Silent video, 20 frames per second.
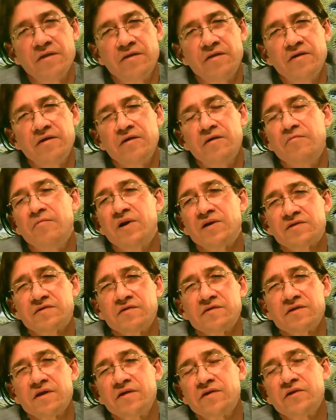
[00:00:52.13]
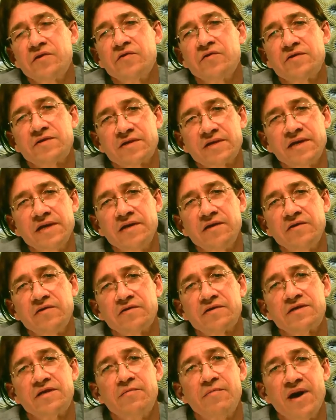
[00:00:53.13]
The muscles under your skin
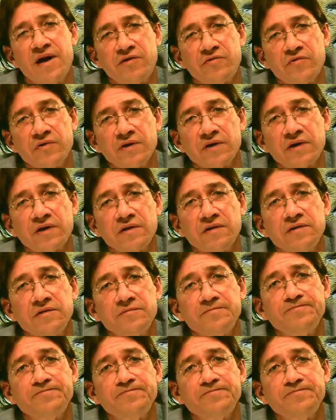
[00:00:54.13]
are symmetric.